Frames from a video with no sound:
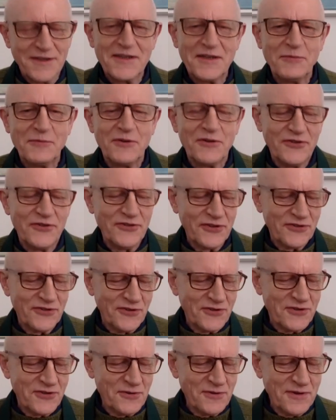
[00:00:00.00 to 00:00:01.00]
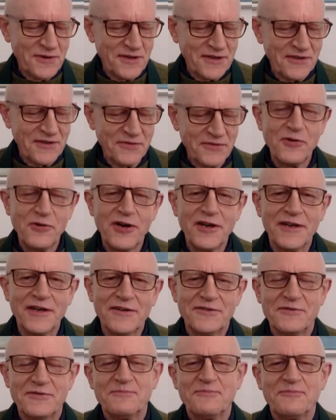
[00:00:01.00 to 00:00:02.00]
He wanted to do things
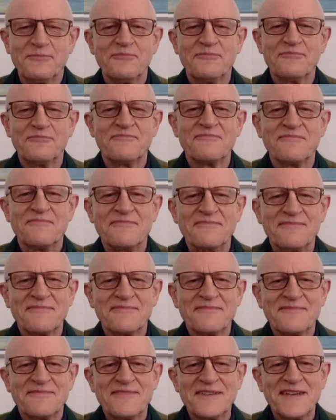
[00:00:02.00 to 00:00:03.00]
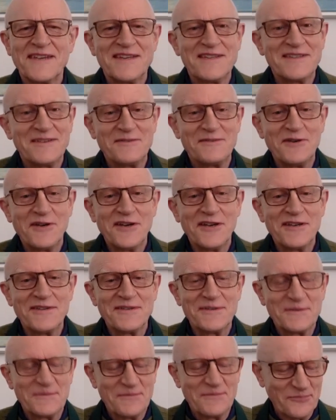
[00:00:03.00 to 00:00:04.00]
right, to get it right.